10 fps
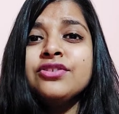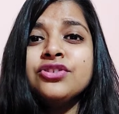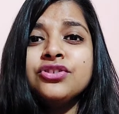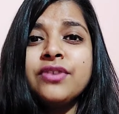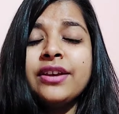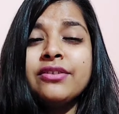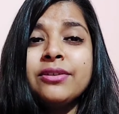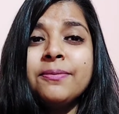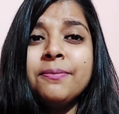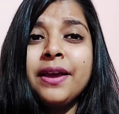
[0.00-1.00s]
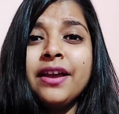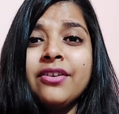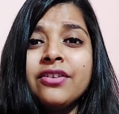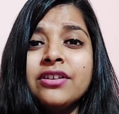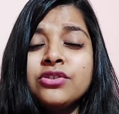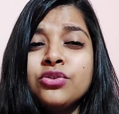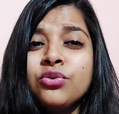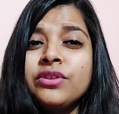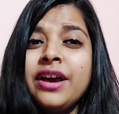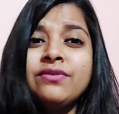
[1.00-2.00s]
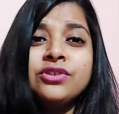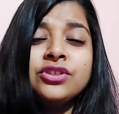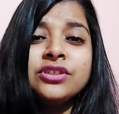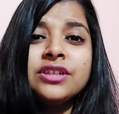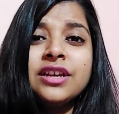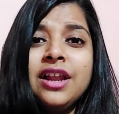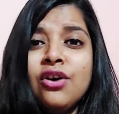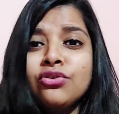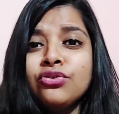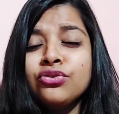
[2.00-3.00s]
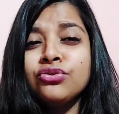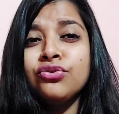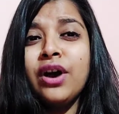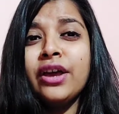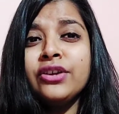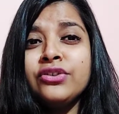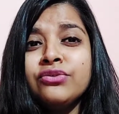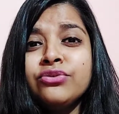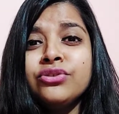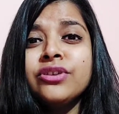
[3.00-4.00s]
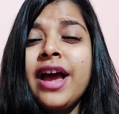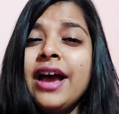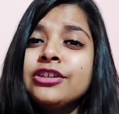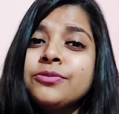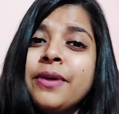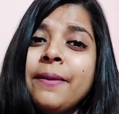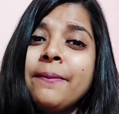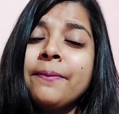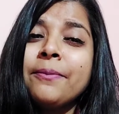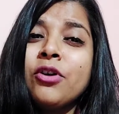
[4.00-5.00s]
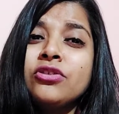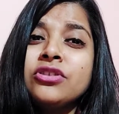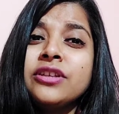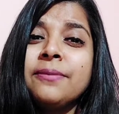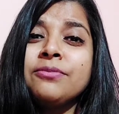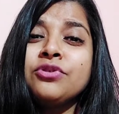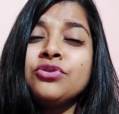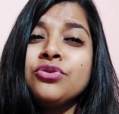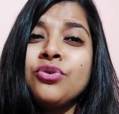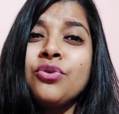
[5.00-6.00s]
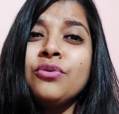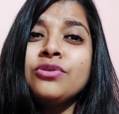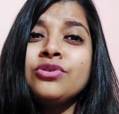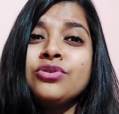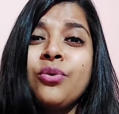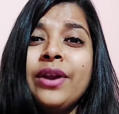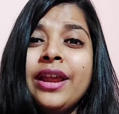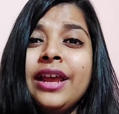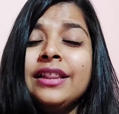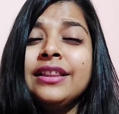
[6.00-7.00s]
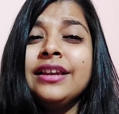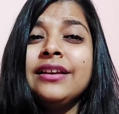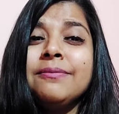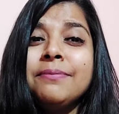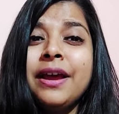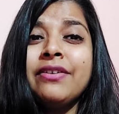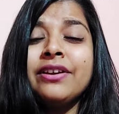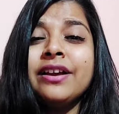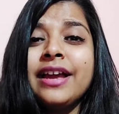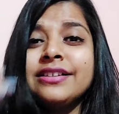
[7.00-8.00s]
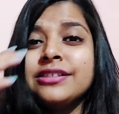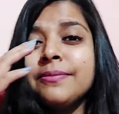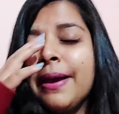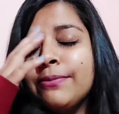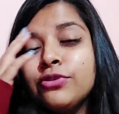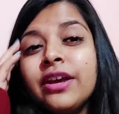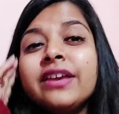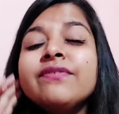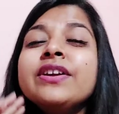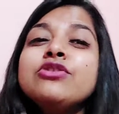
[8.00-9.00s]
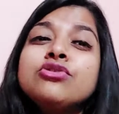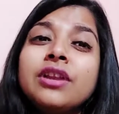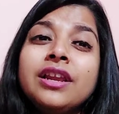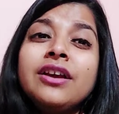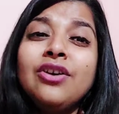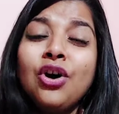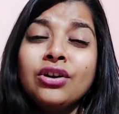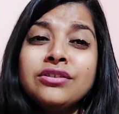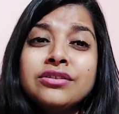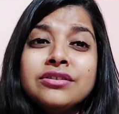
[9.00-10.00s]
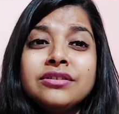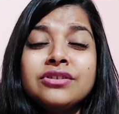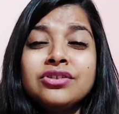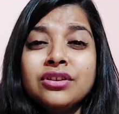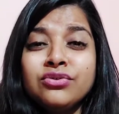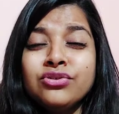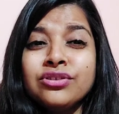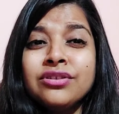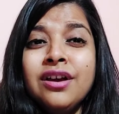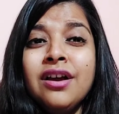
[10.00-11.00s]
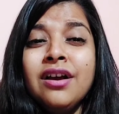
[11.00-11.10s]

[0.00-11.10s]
was just trying to compare. So that wasn't allowed. So I used a hash map concept, so storing and then comparing against the map. So I eventually got the solution,